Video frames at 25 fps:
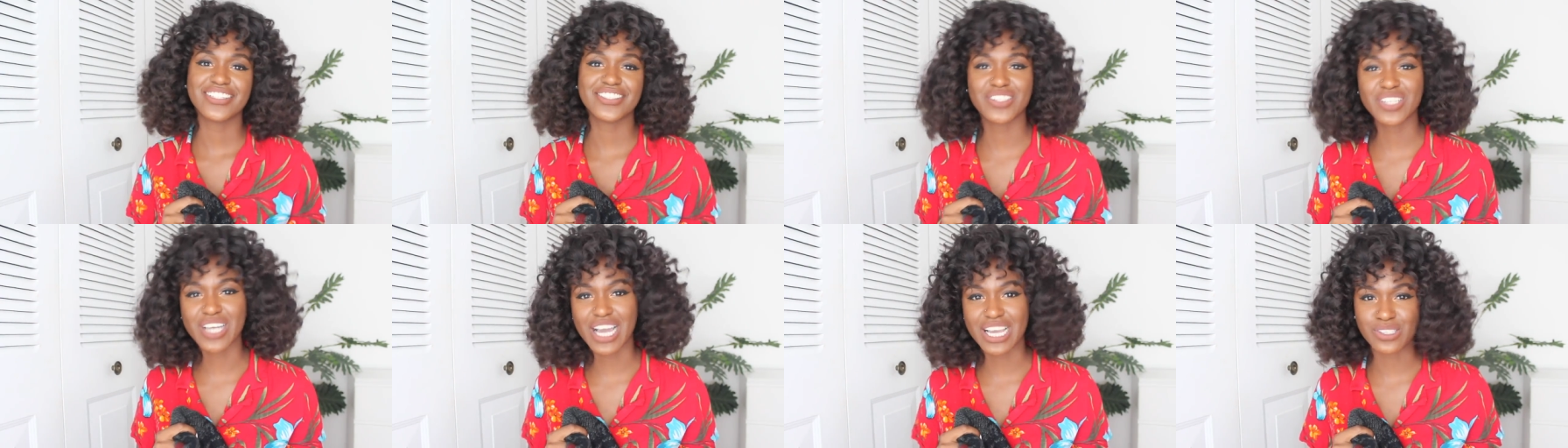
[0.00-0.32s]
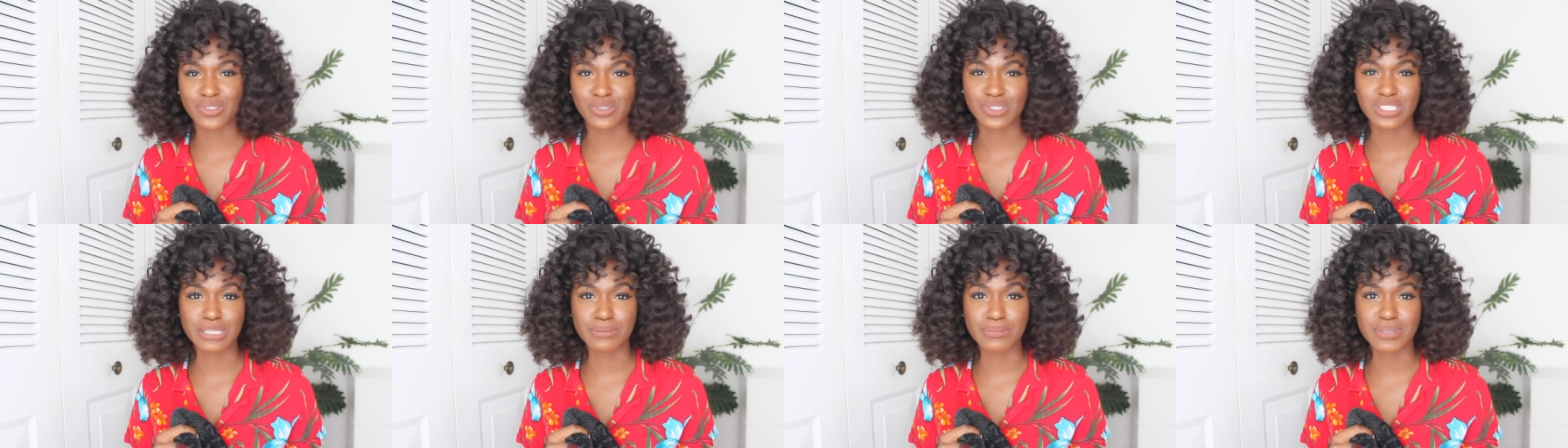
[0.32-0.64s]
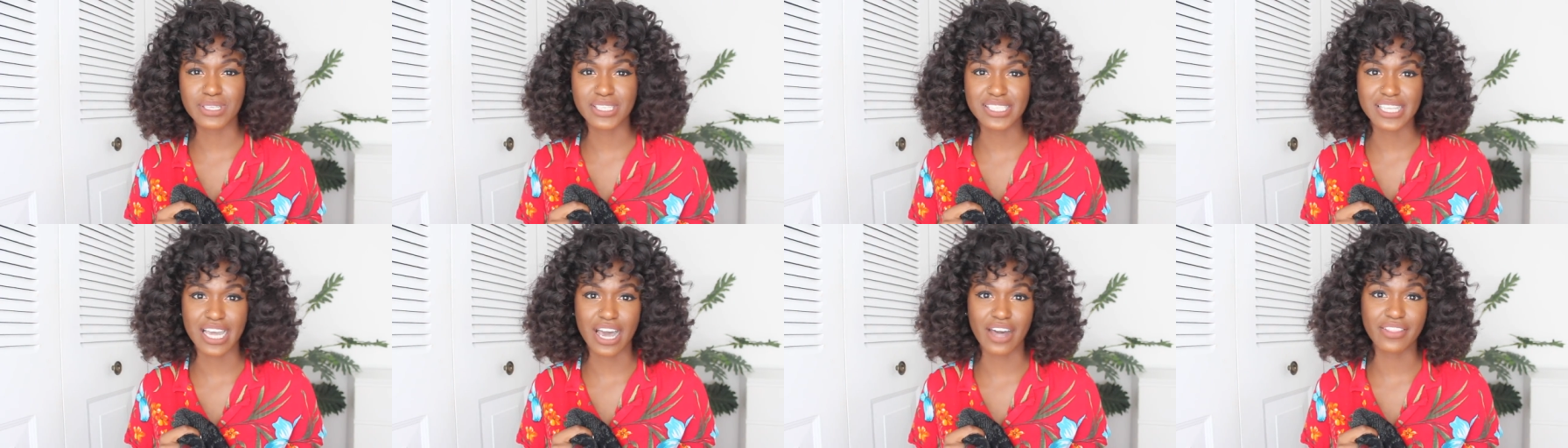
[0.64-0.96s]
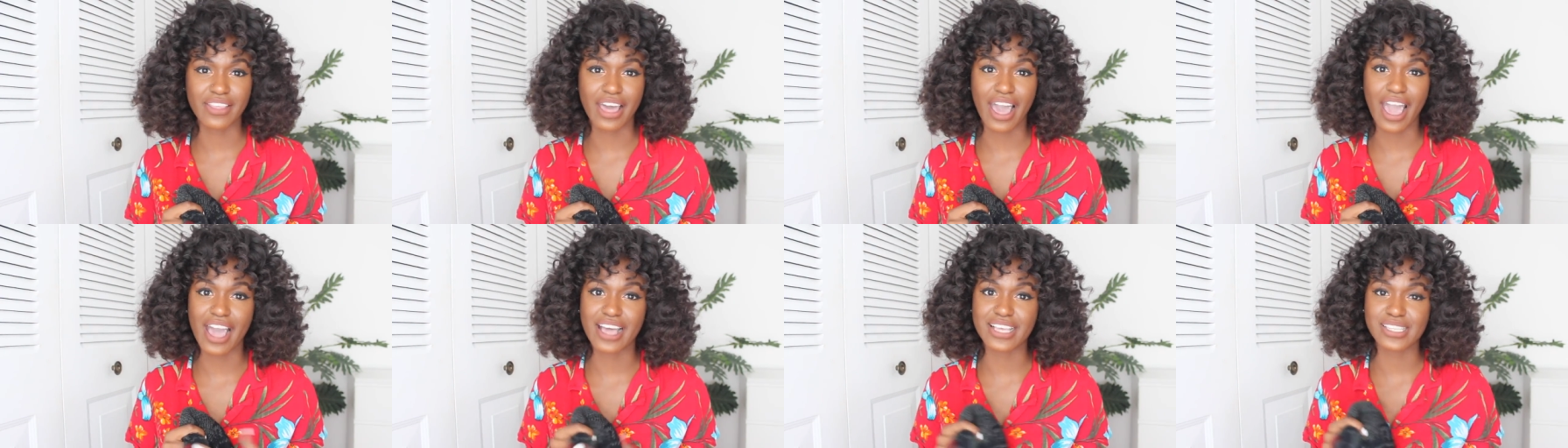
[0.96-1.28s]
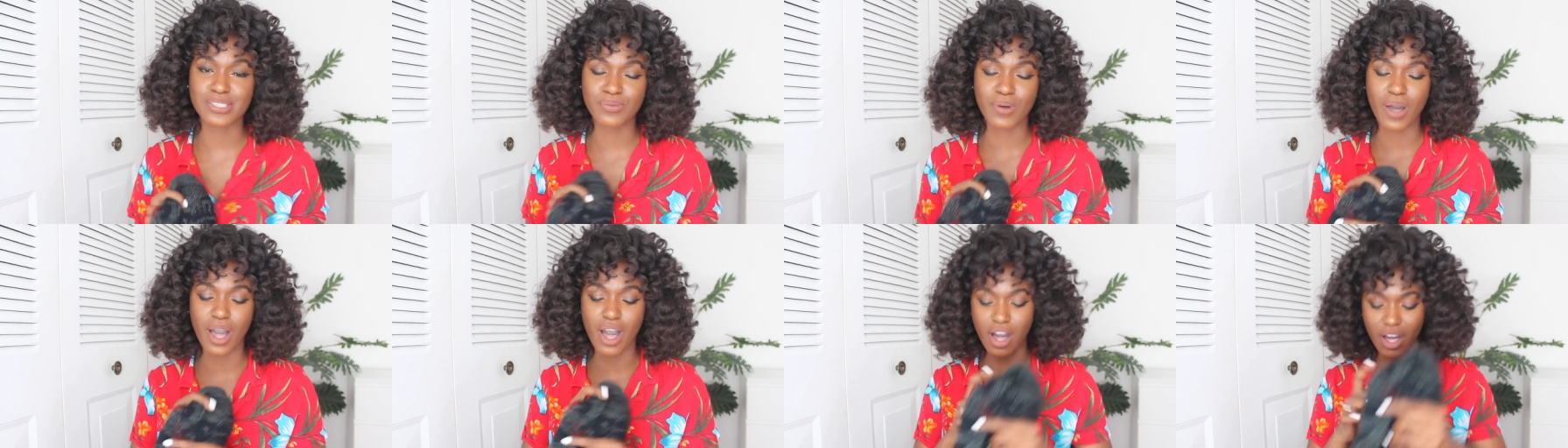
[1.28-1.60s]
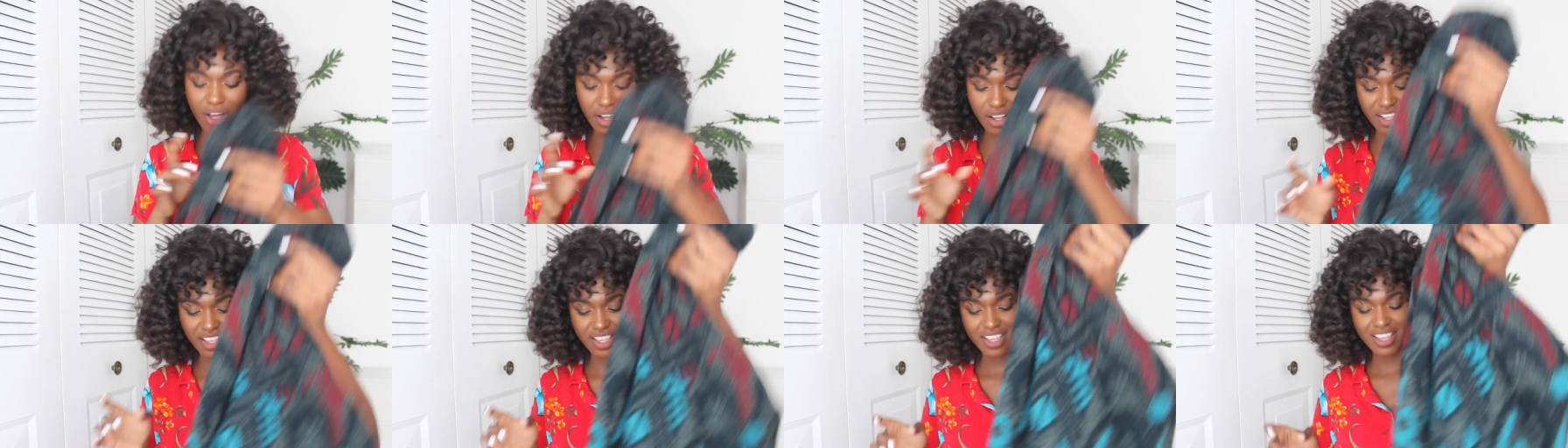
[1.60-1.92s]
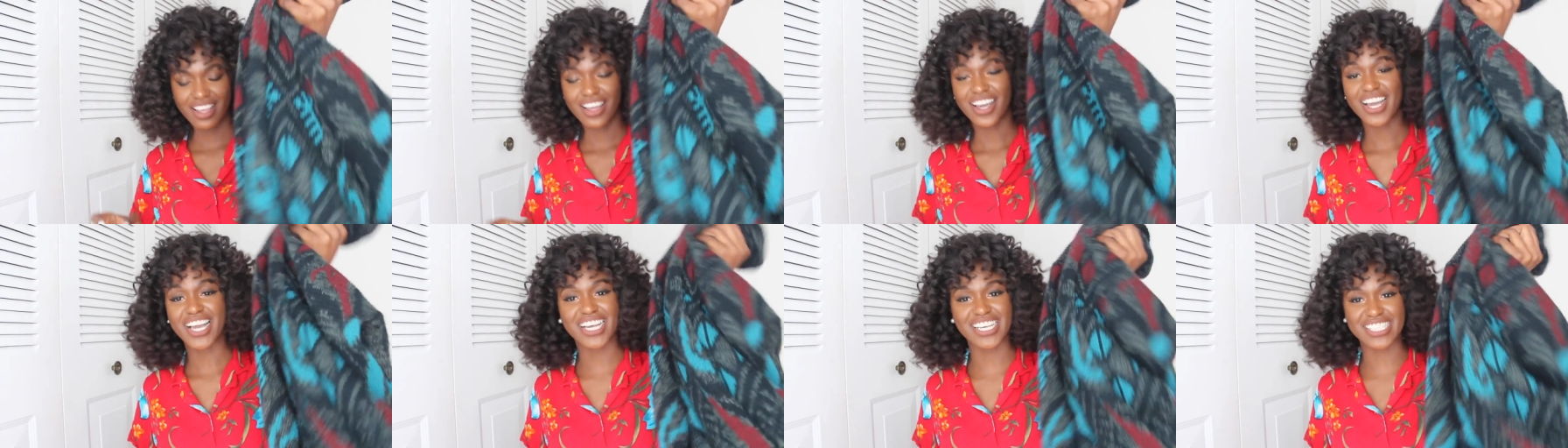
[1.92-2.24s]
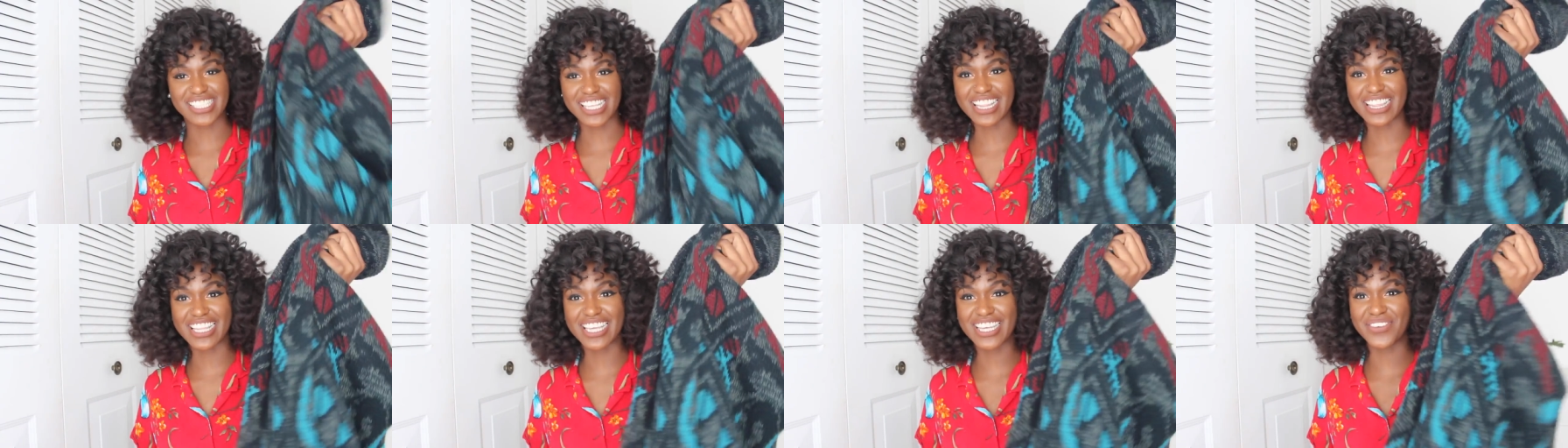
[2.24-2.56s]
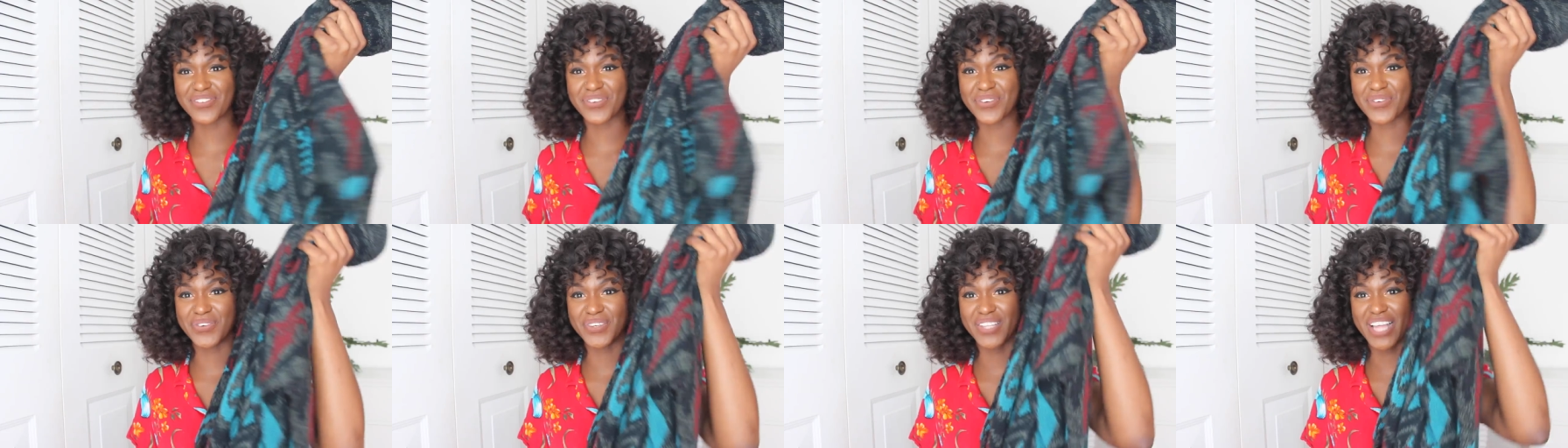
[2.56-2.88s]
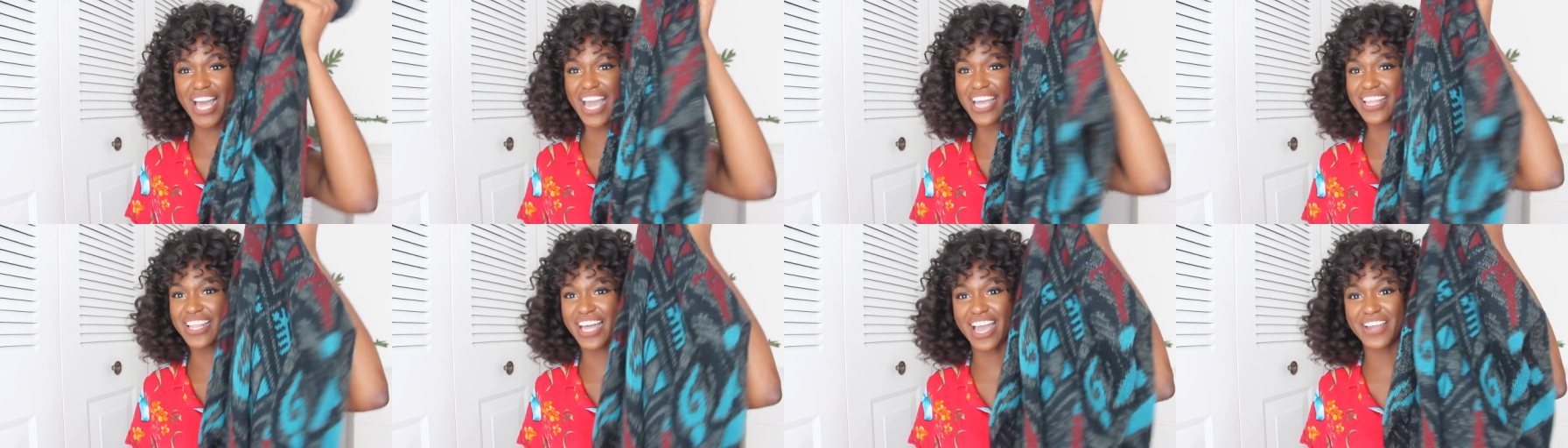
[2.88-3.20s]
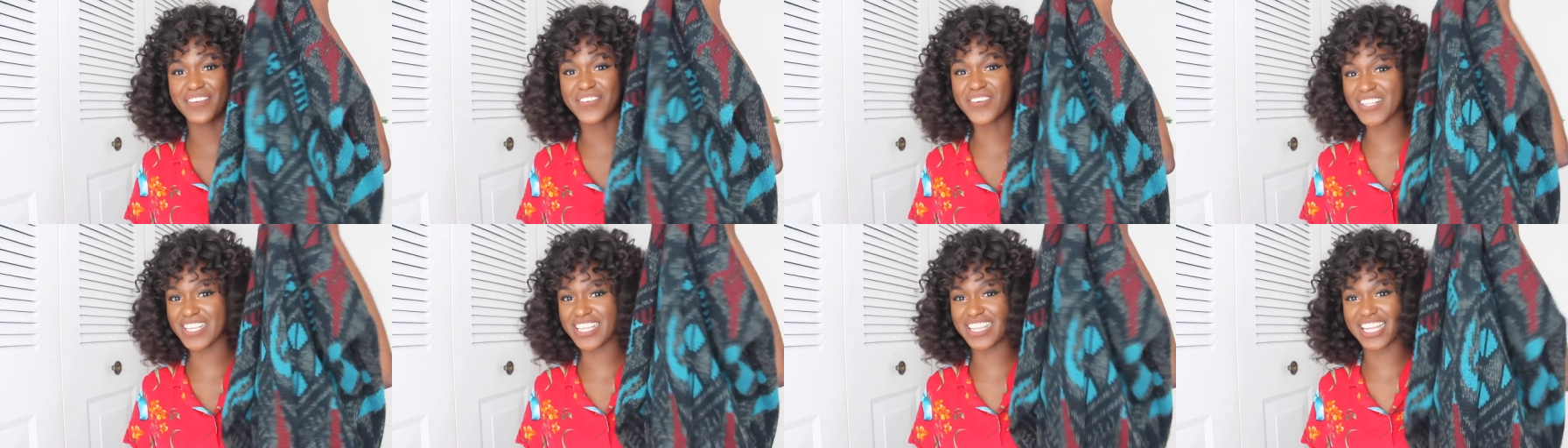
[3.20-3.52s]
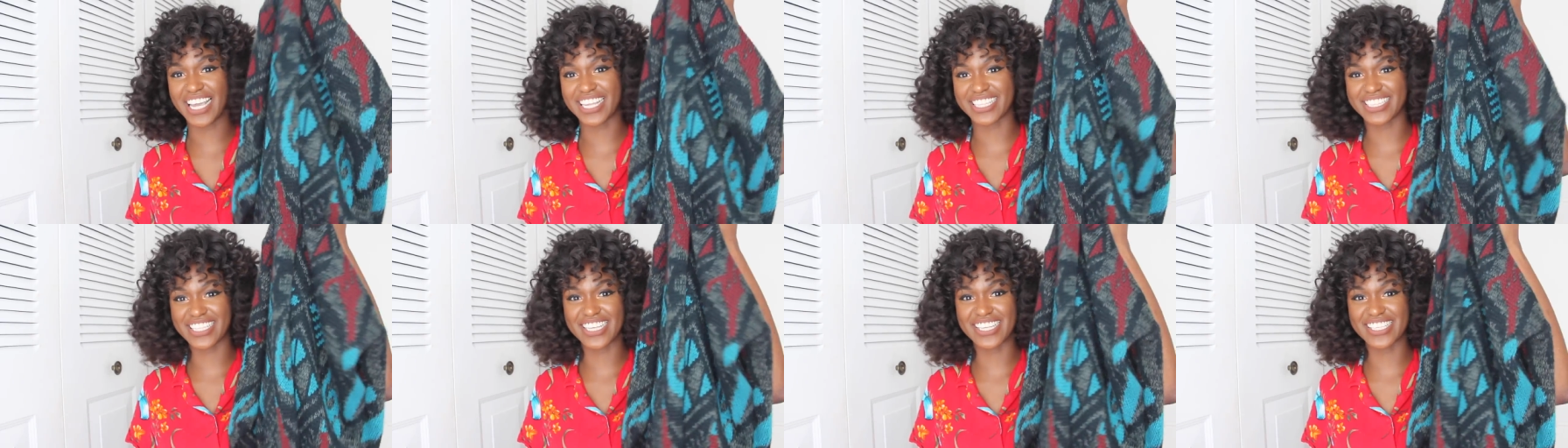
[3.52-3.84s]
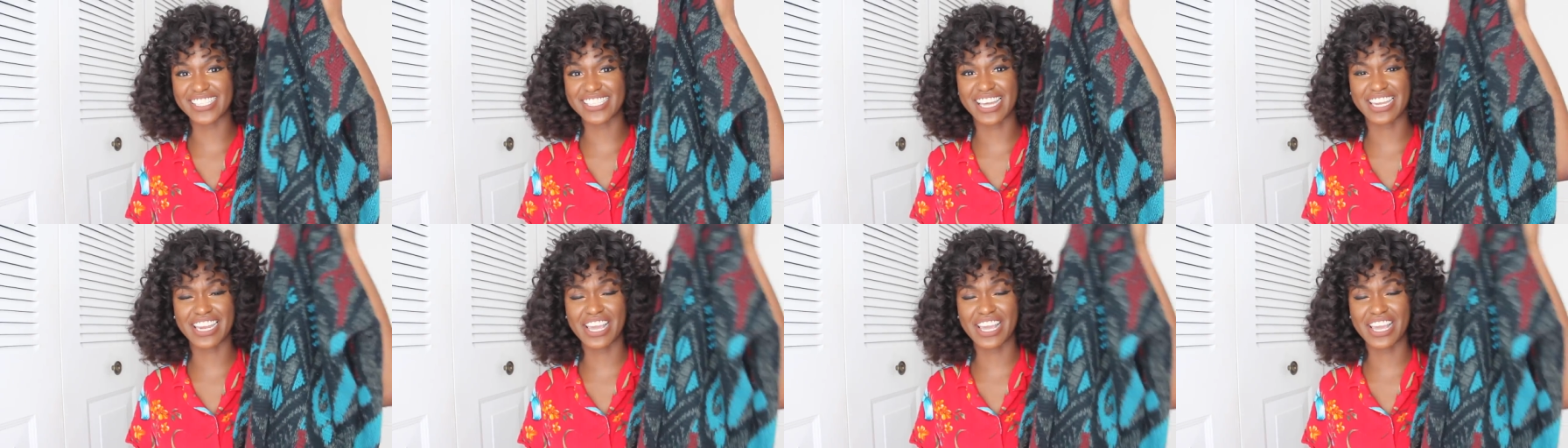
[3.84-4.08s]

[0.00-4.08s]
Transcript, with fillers: you guys will see me style that as well, because I think it'd be, I, I really like this.